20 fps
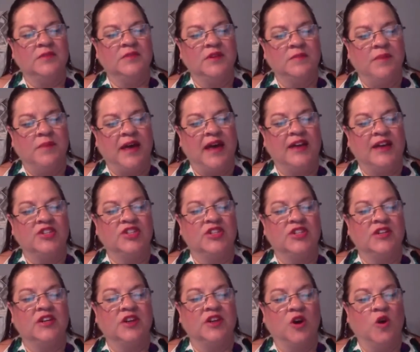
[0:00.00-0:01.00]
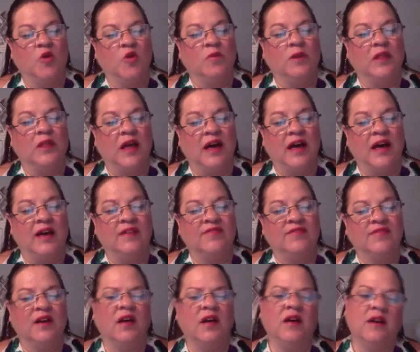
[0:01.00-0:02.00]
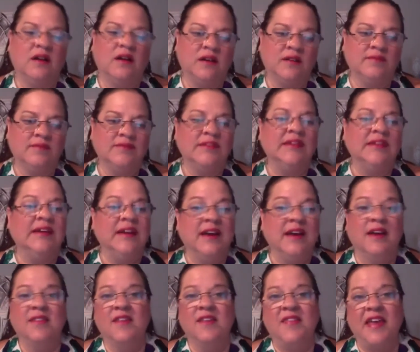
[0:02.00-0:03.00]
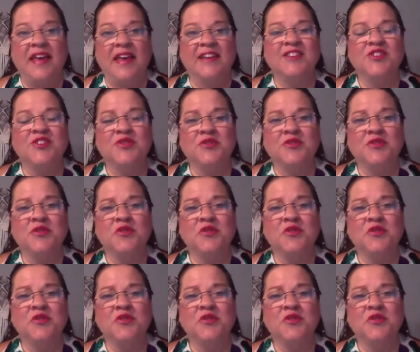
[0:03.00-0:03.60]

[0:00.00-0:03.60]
compassion, and hope alive? And then they answer their own